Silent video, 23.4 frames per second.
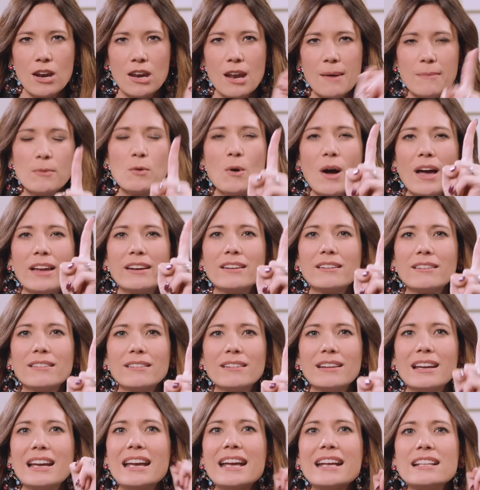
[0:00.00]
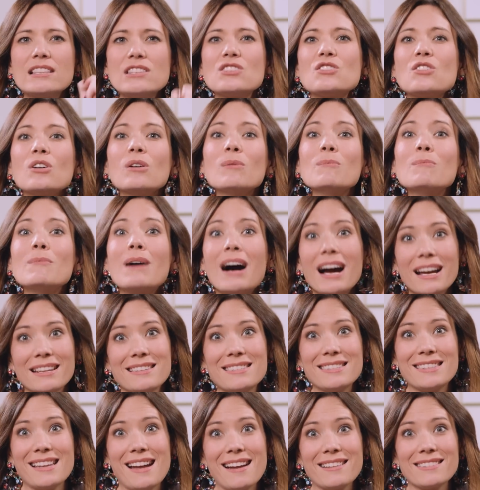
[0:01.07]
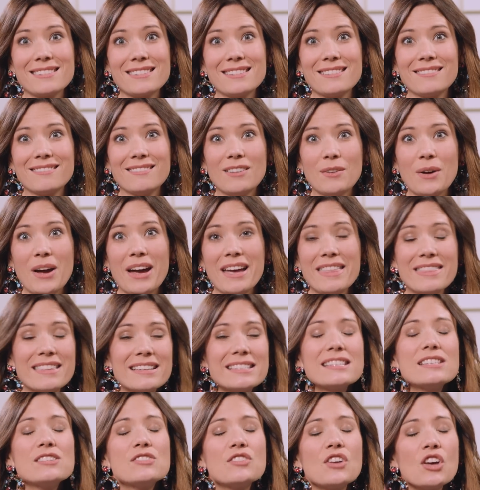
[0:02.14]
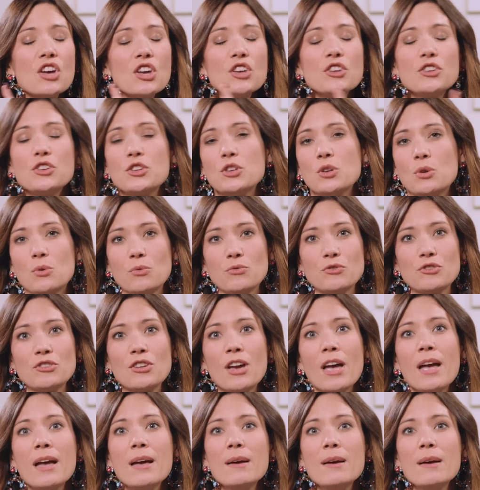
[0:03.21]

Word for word: Number one, it's your mindset, okay? This is huge